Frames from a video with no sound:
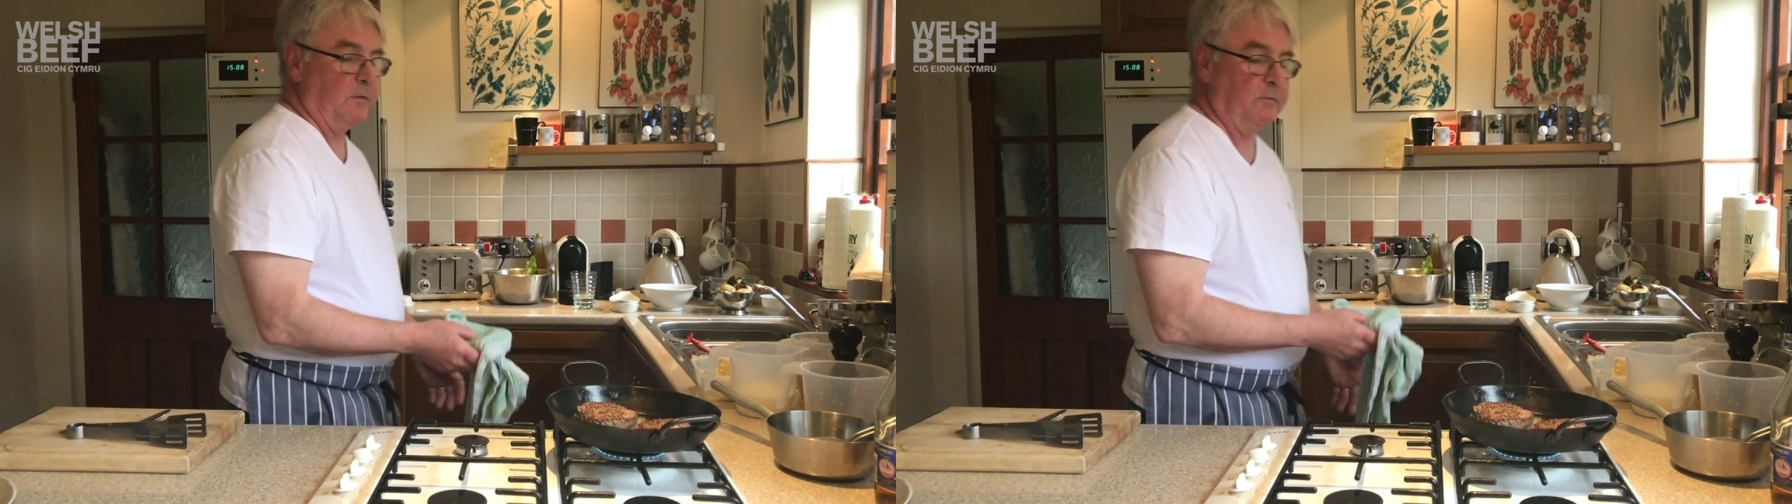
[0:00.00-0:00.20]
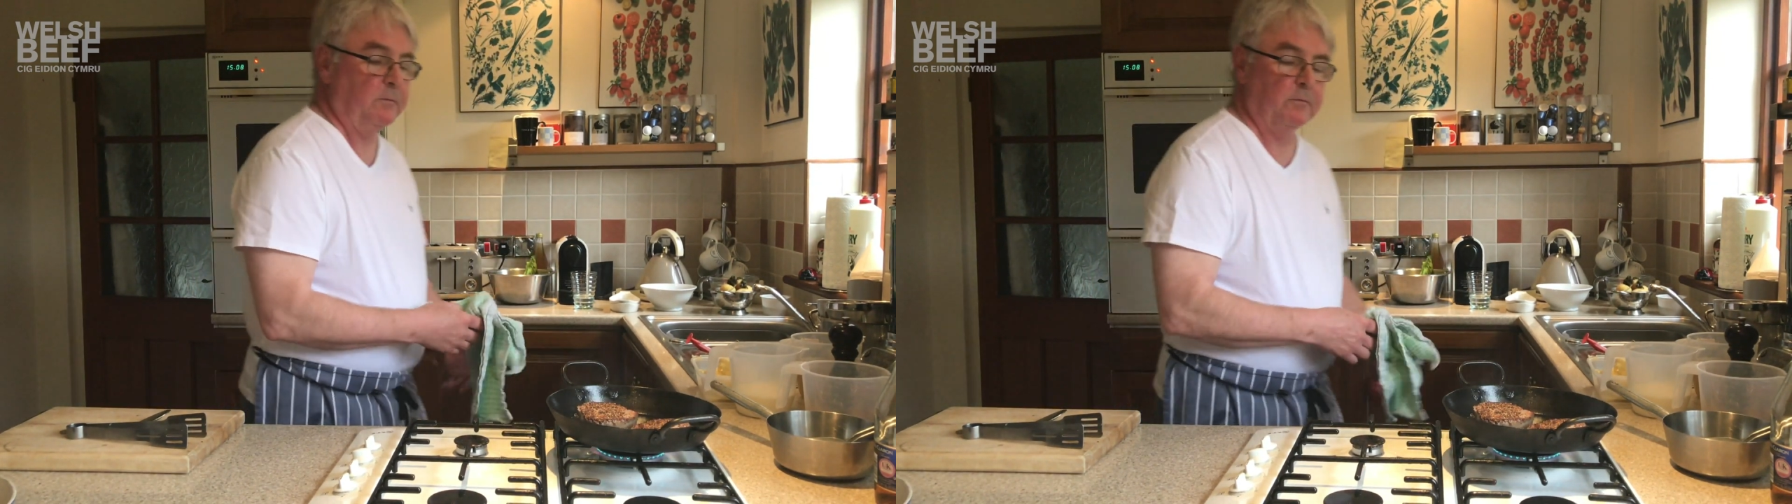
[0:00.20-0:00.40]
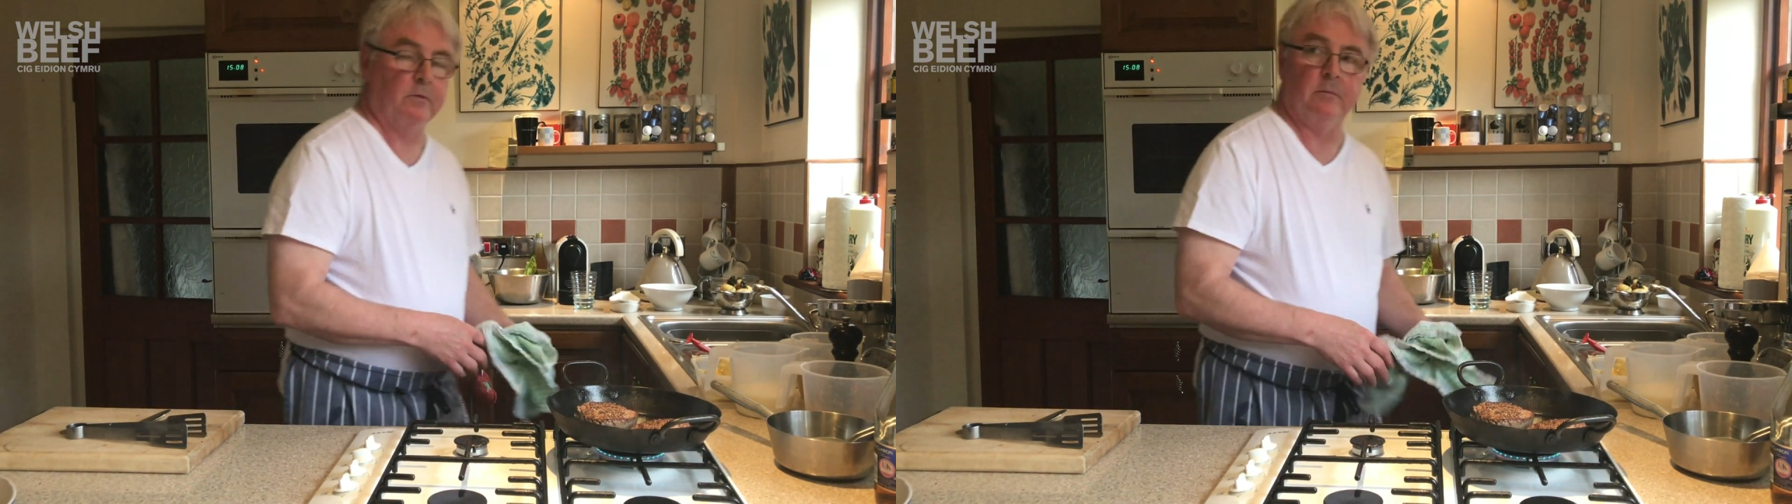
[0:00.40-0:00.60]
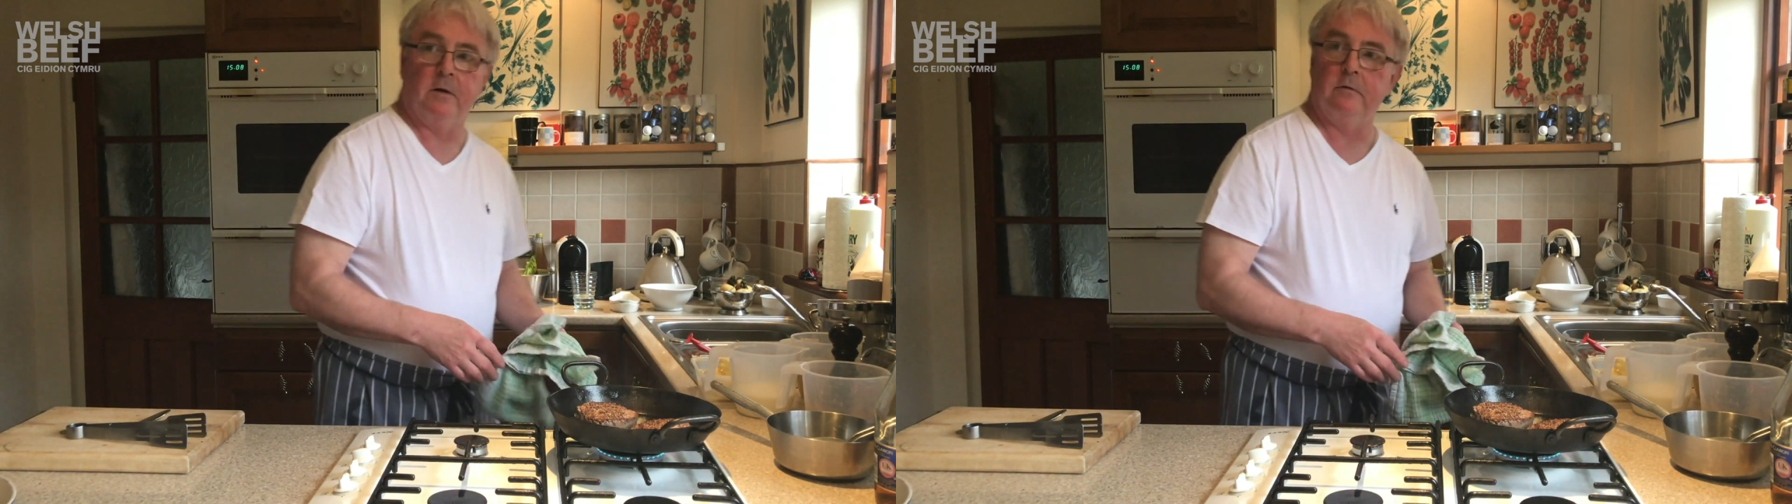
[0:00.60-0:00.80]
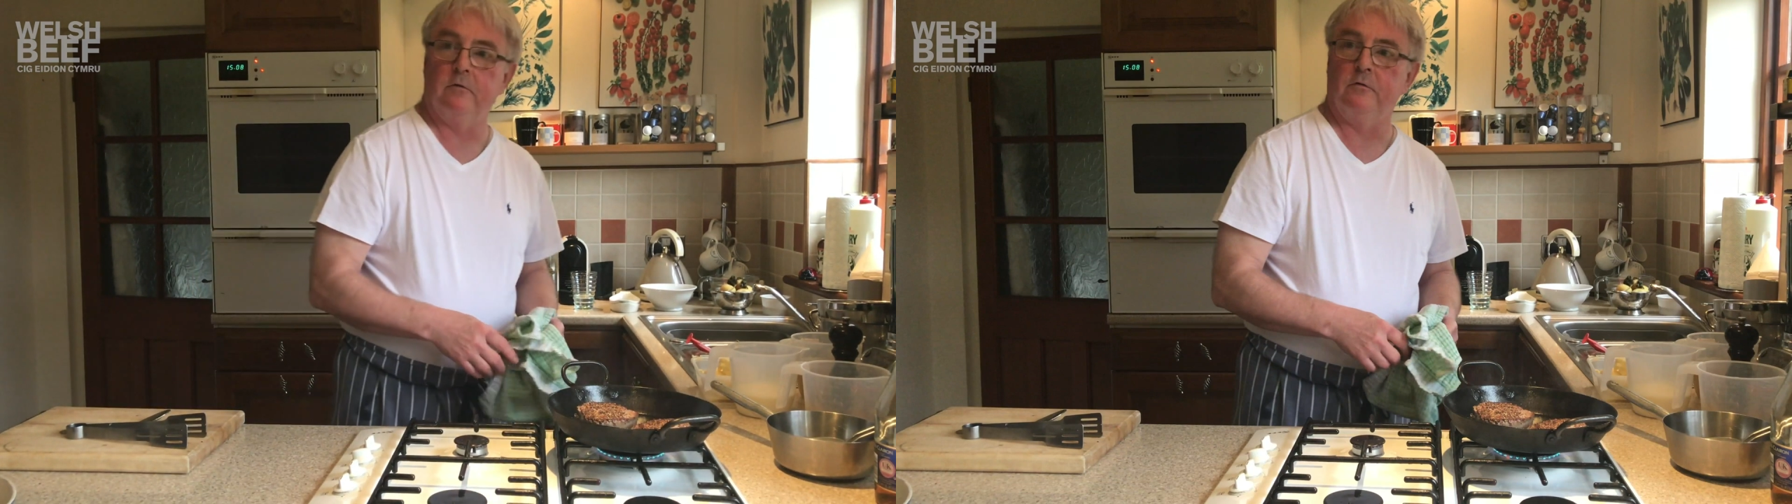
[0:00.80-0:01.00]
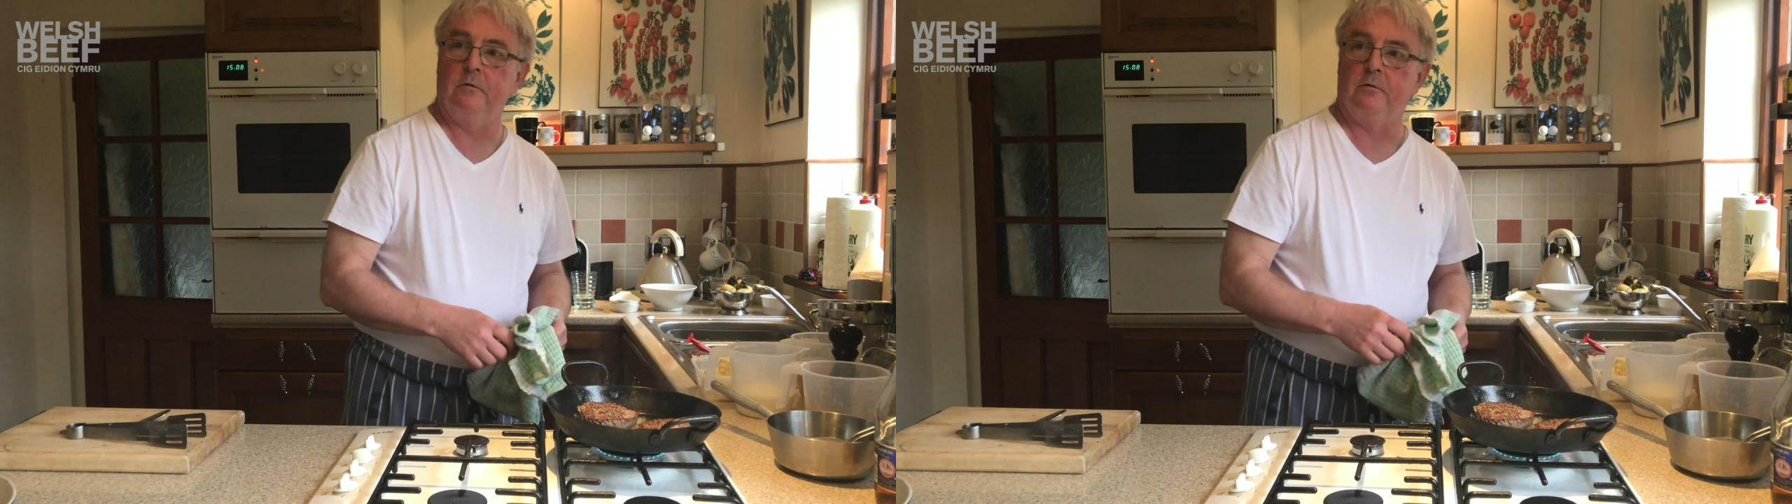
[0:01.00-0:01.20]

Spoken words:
for about 2 or